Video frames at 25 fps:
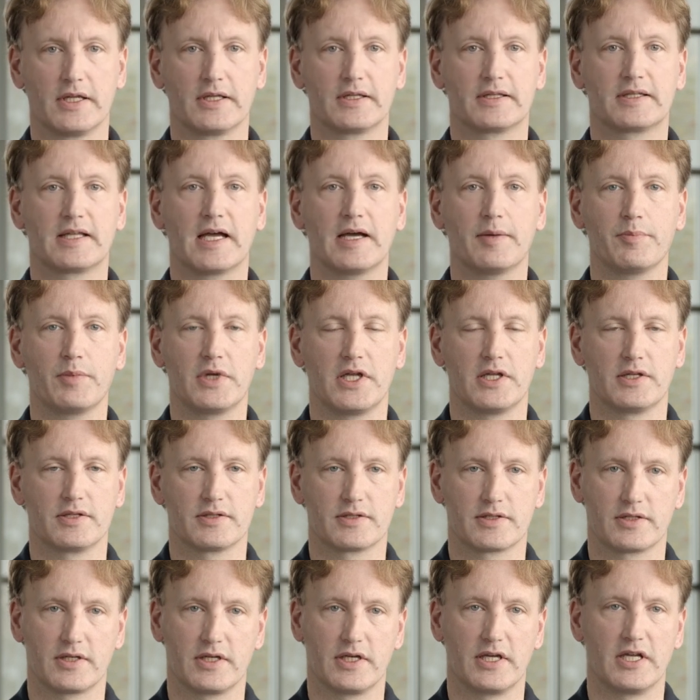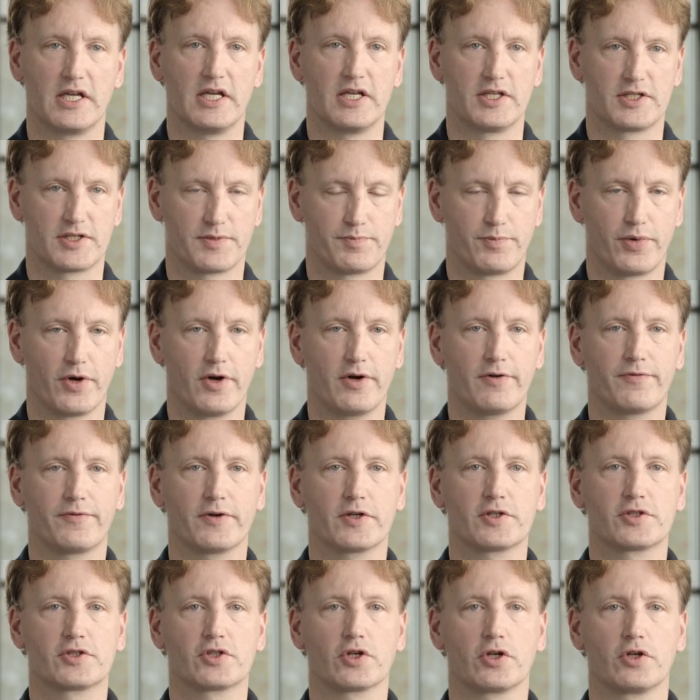That means it's a
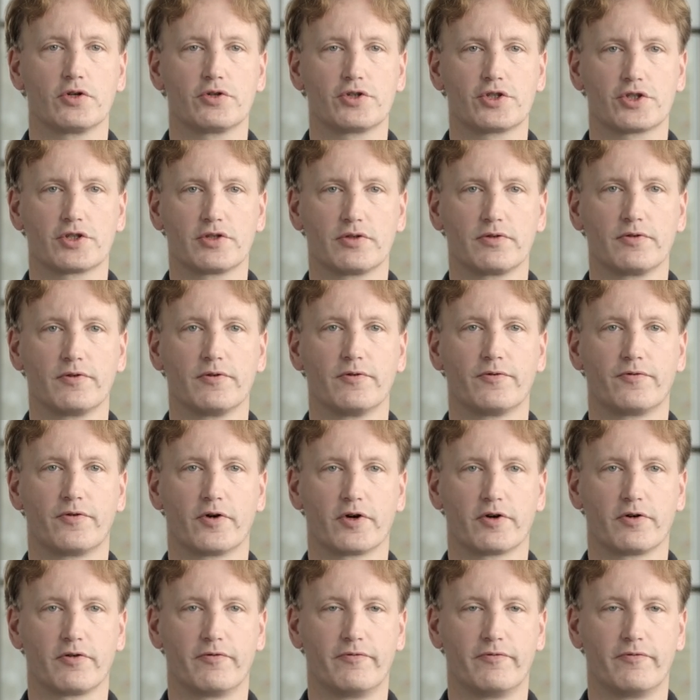perfect solution for